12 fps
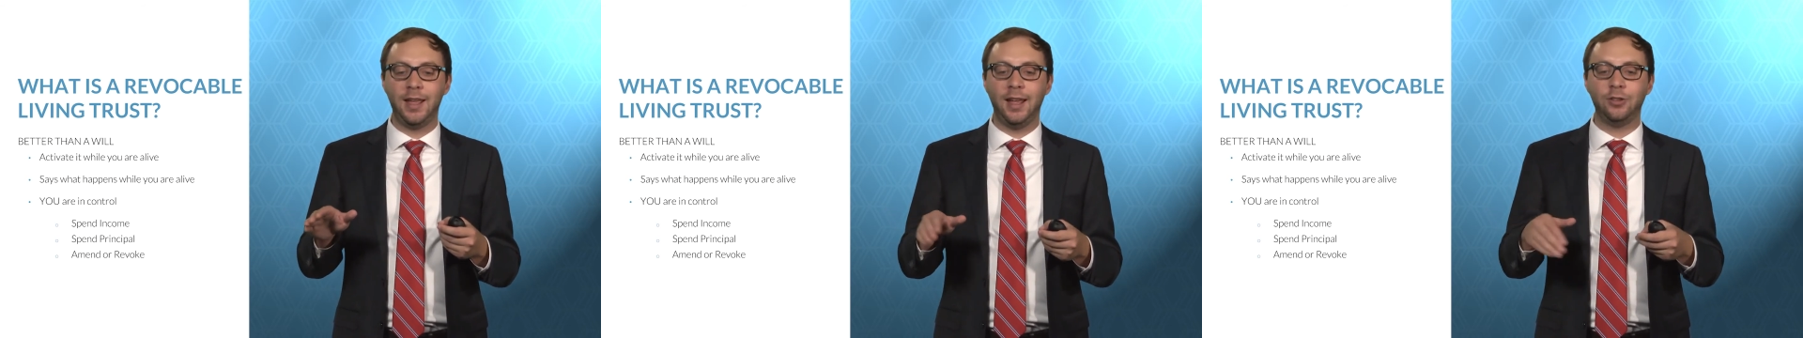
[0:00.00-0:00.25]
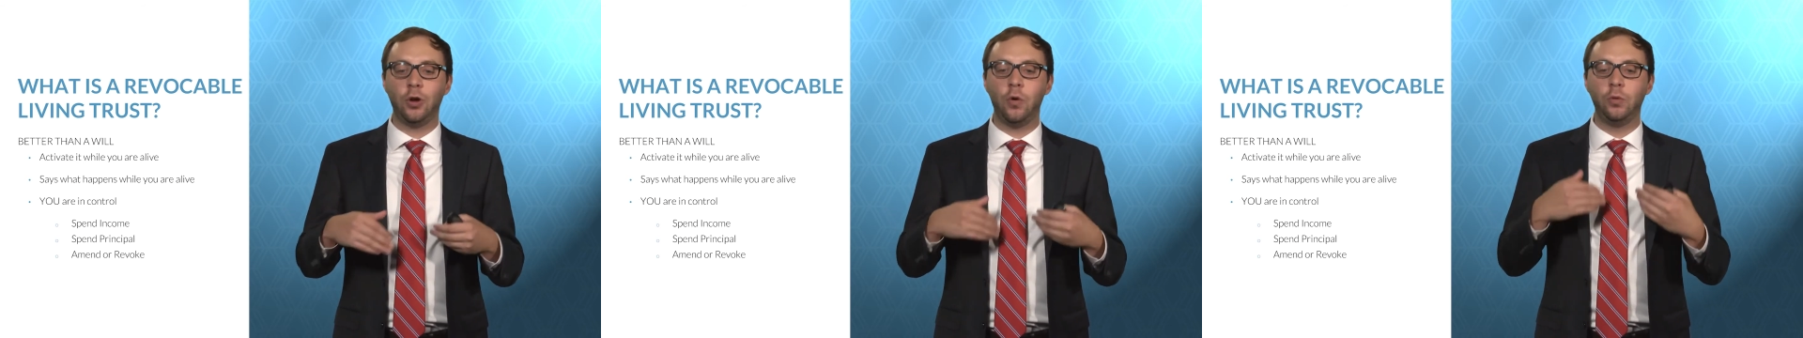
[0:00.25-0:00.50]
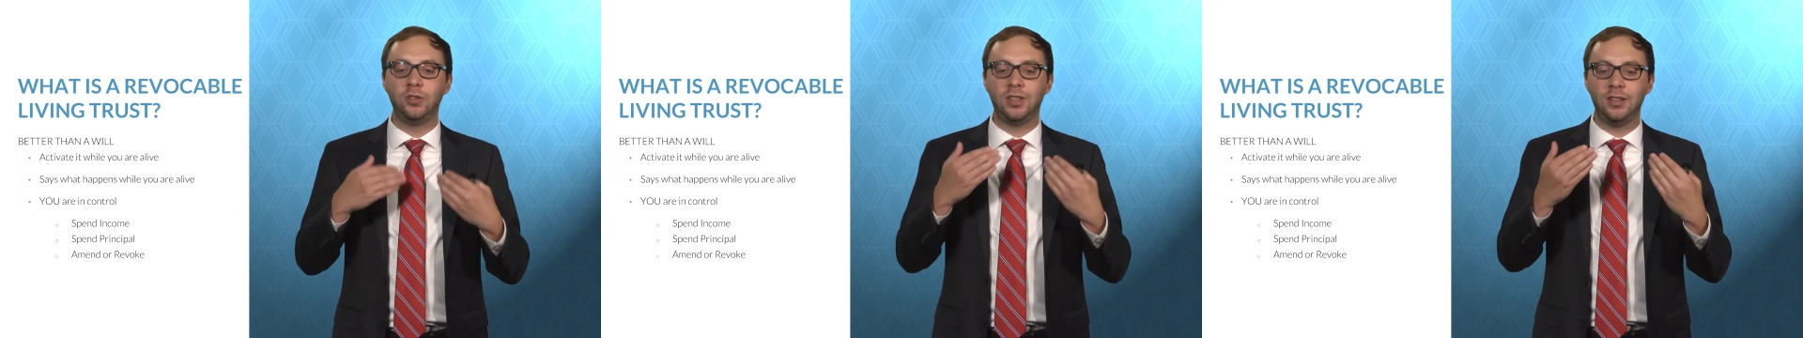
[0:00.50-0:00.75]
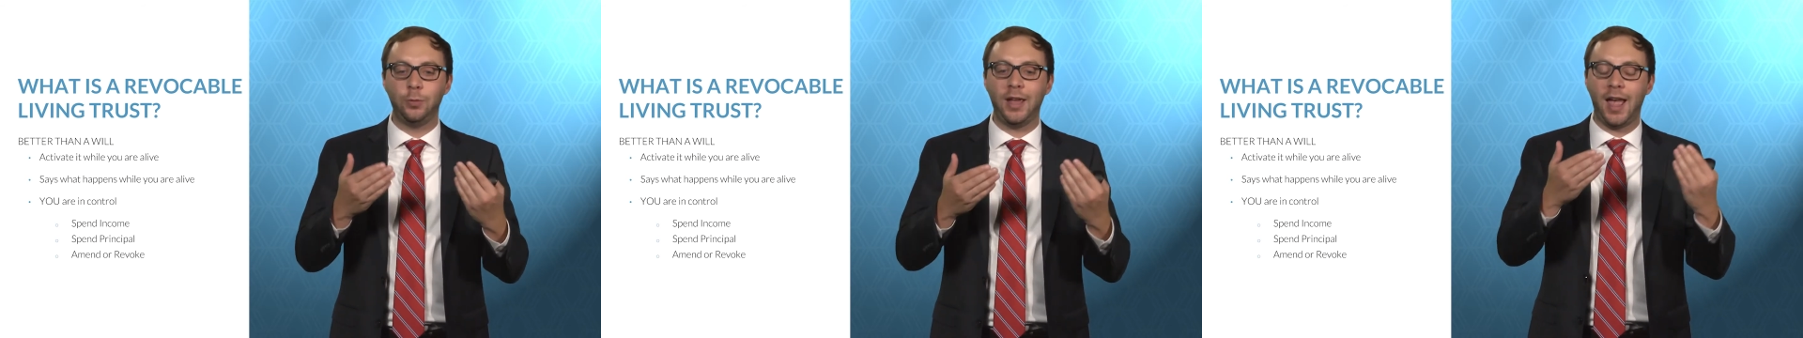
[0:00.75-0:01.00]
And so
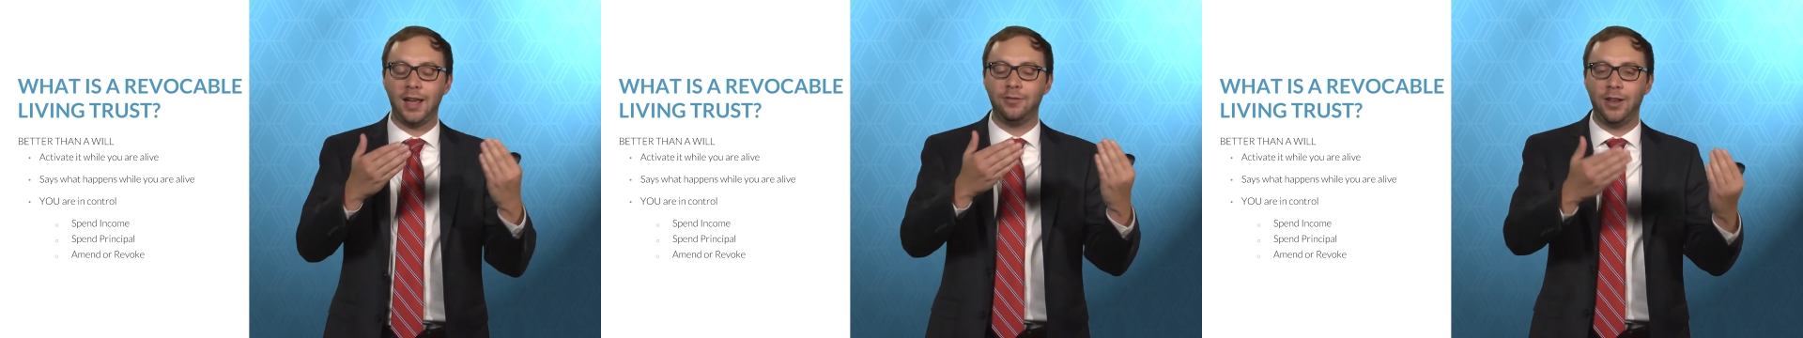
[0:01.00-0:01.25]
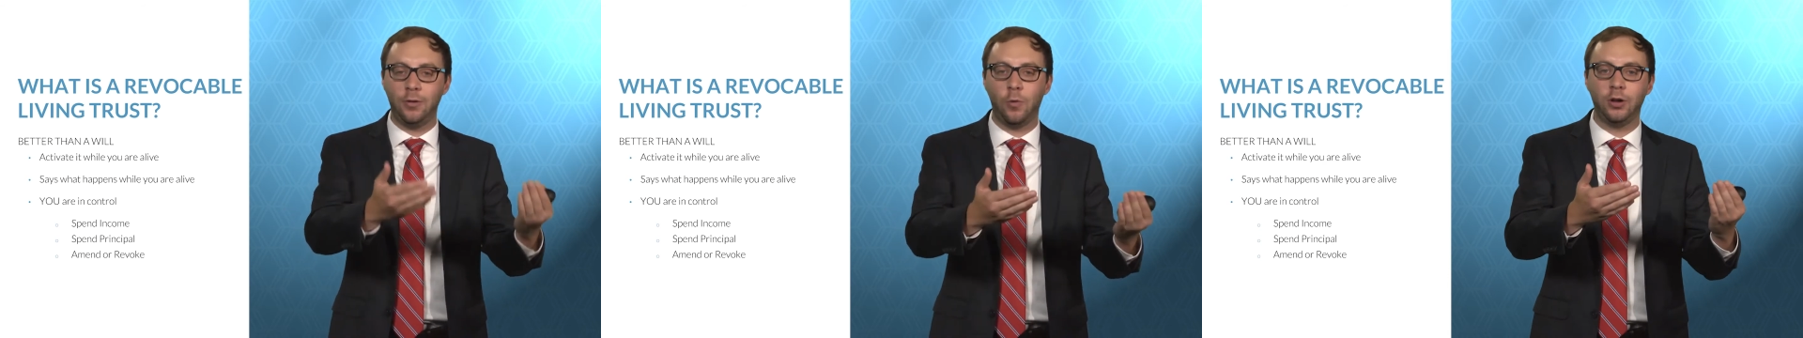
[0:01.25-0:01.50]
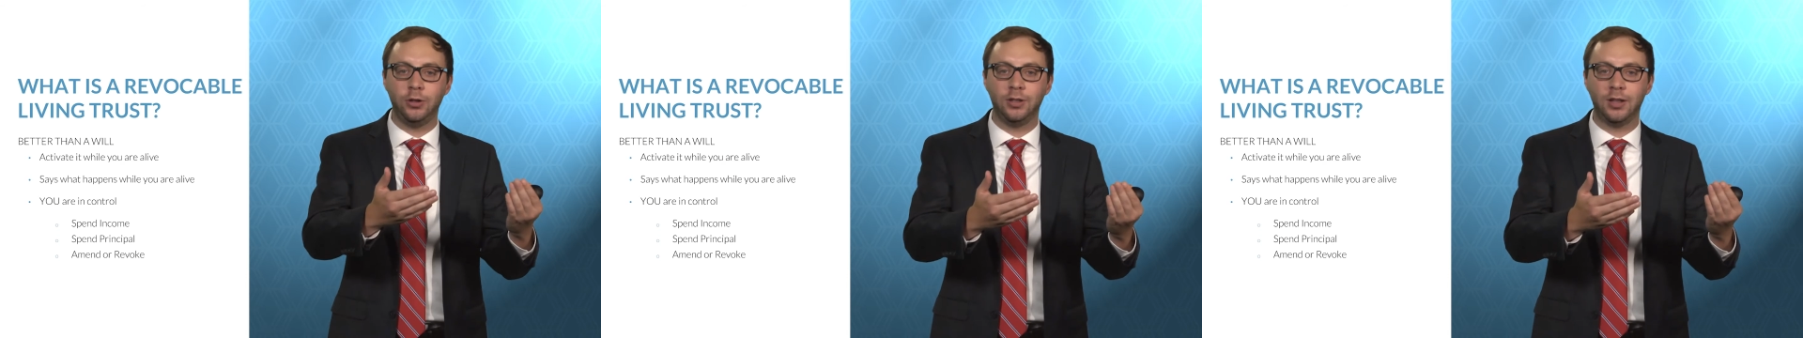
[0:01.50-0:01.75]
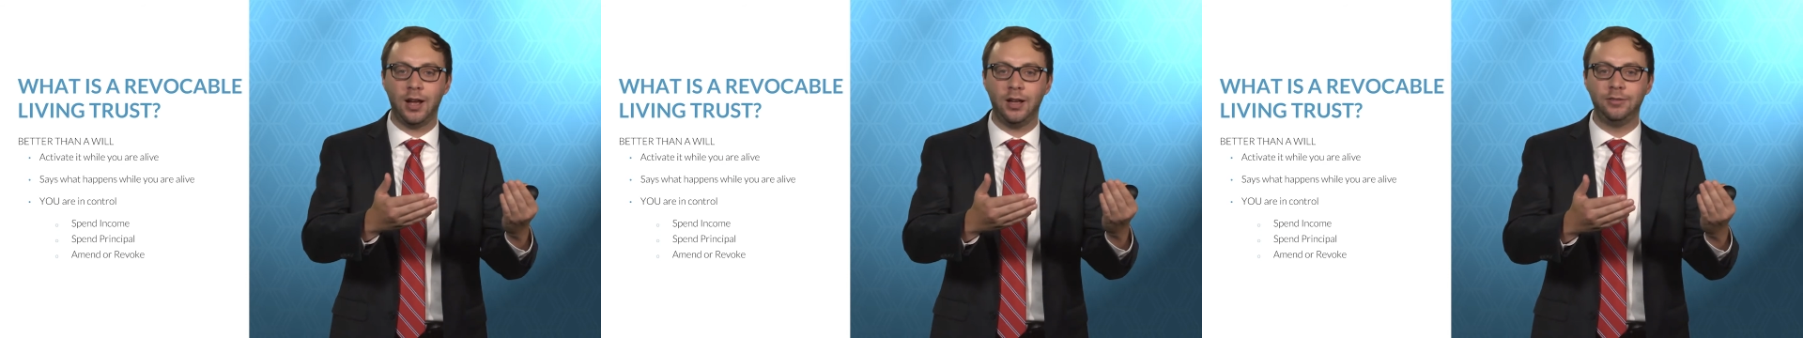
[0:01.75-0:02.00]
since we activate it while you're
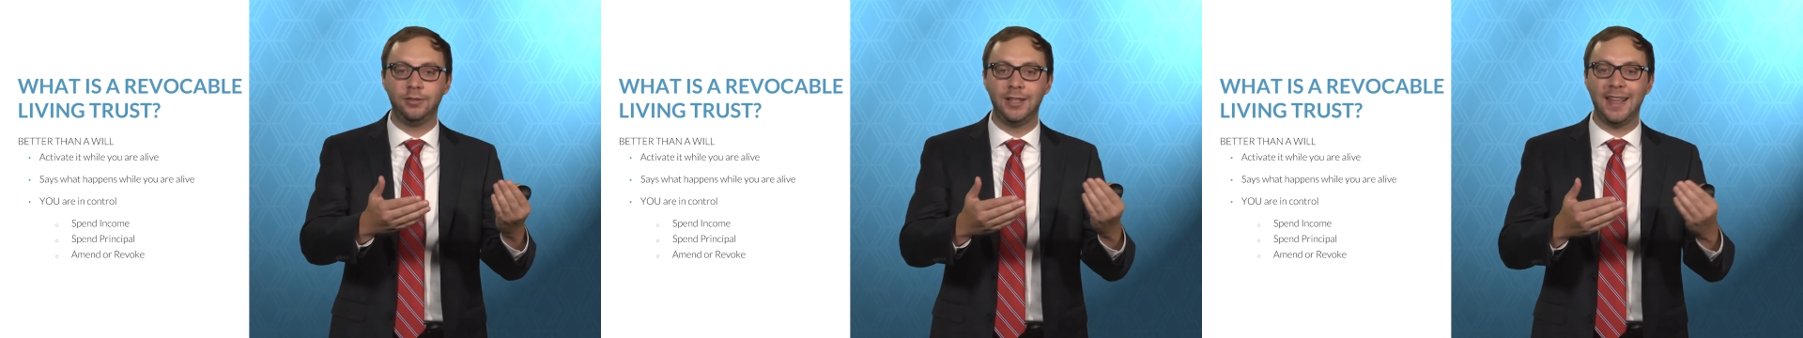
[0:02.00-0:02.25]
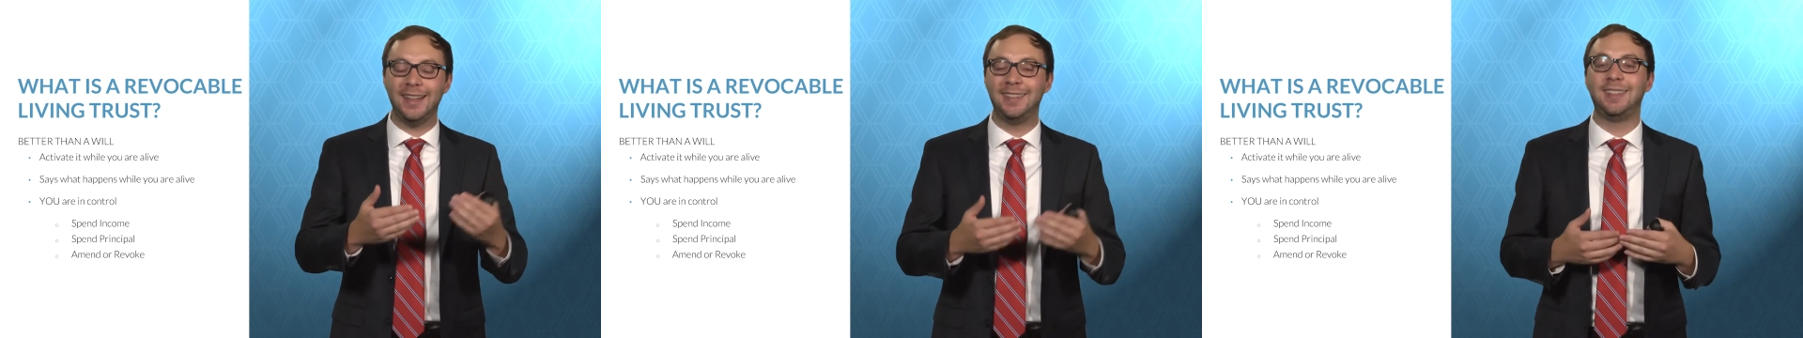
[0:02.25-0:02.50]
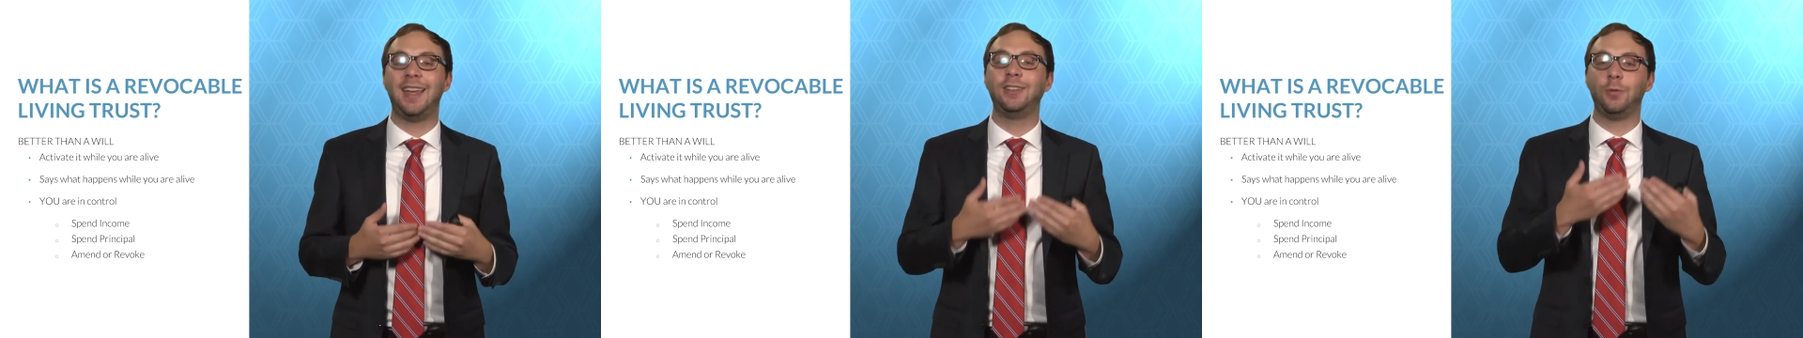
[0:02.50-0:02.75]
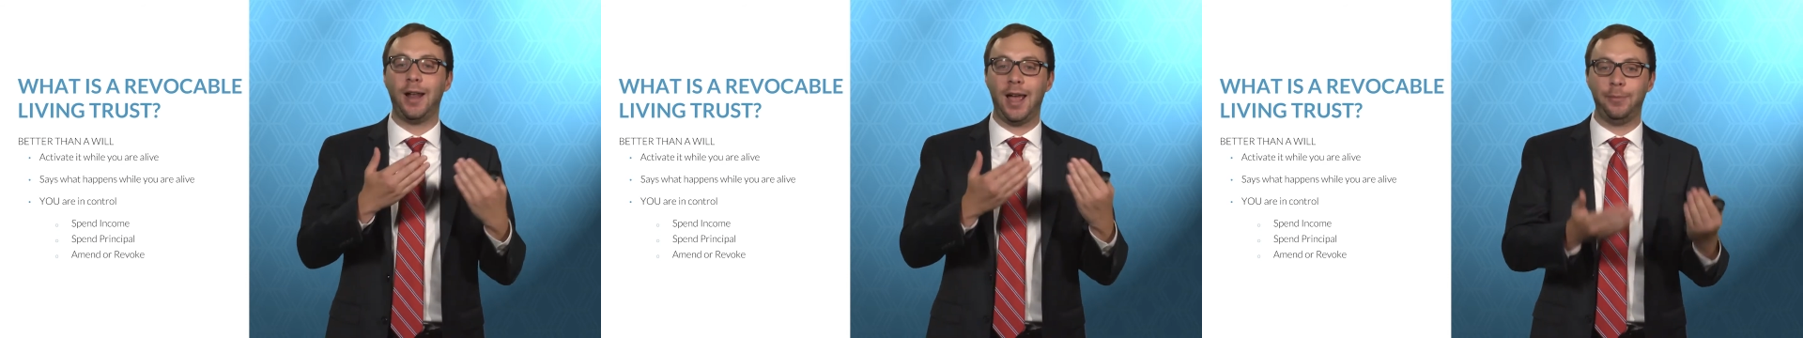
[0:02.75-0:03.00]
alive, it says
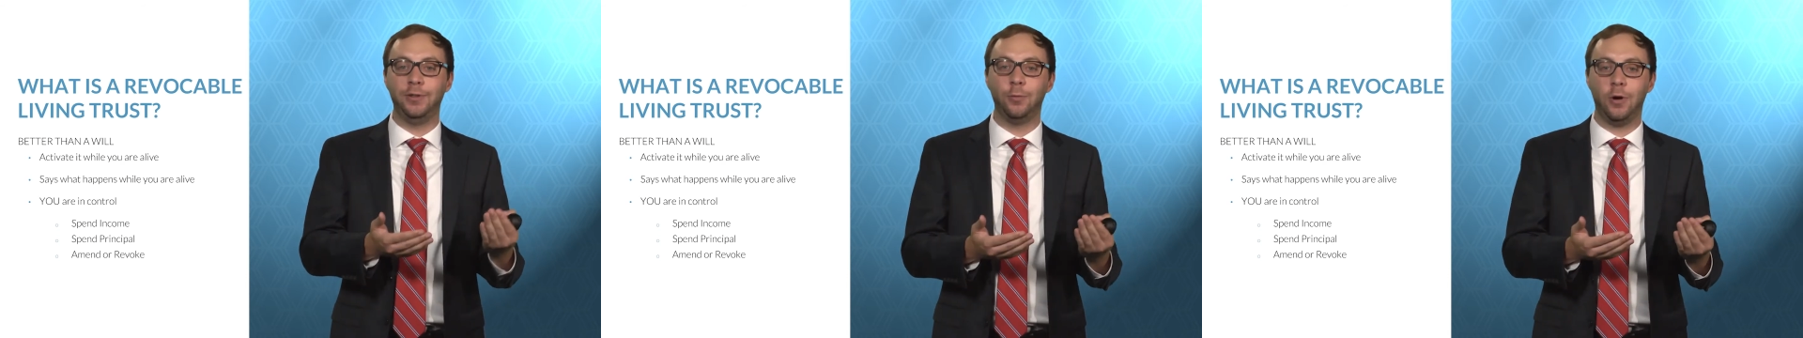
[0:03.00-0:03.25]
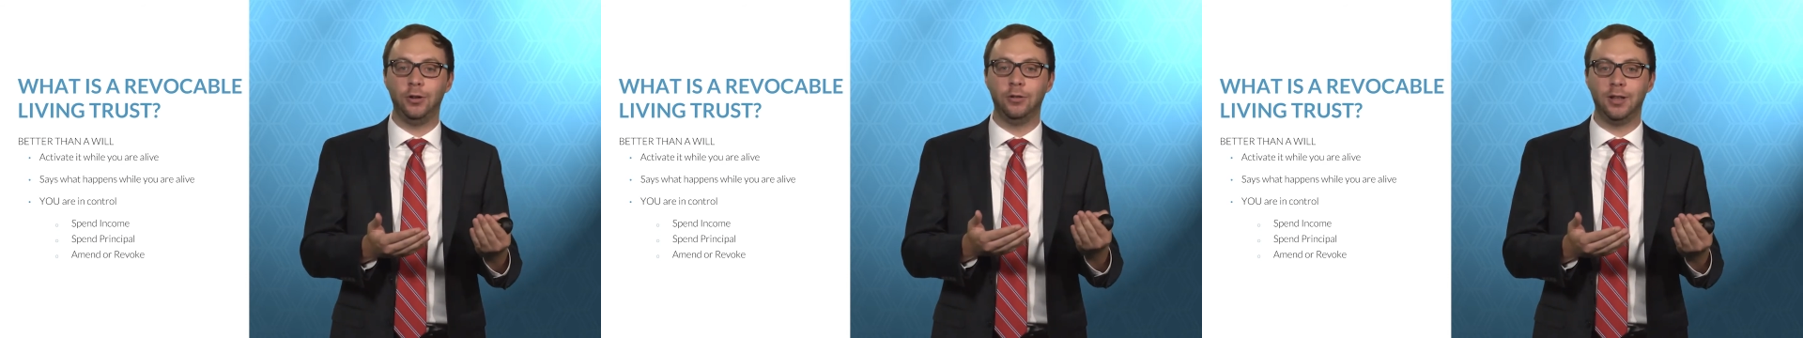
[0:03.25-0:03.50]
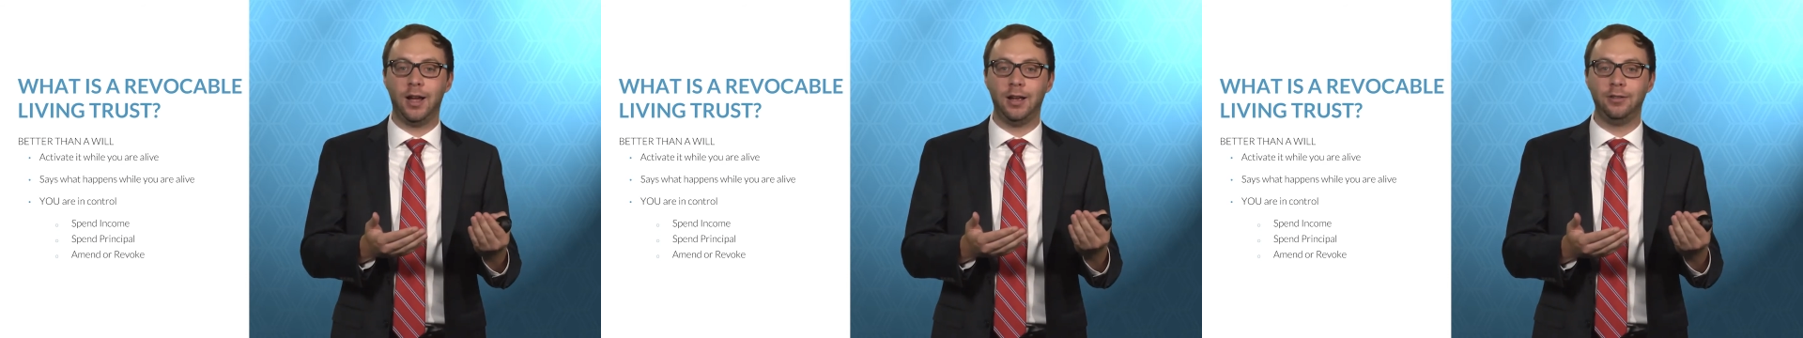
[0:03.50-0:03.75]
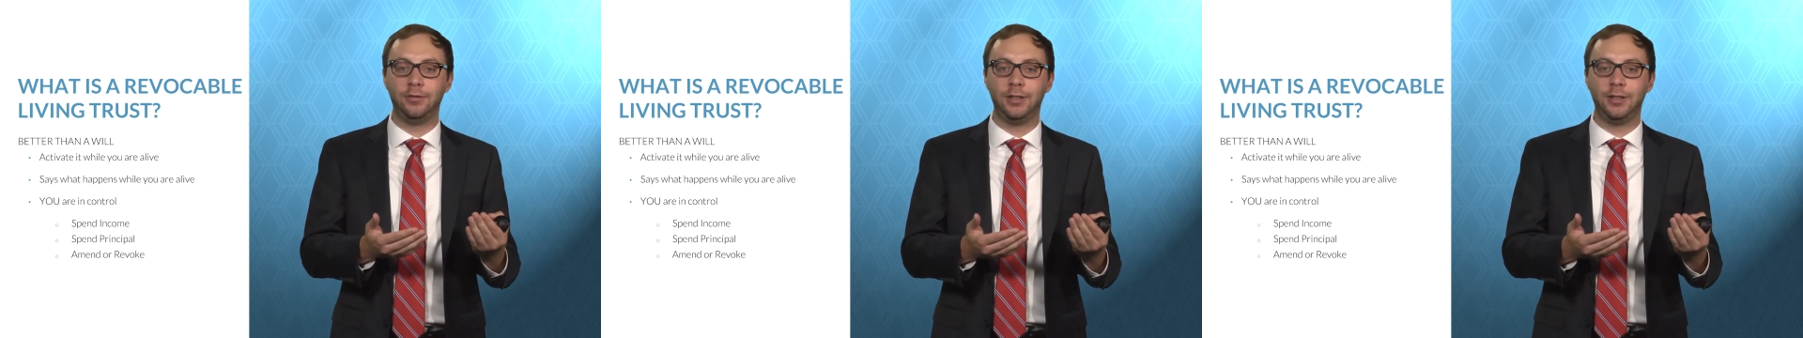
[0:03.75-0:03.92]
what happens while you're alive.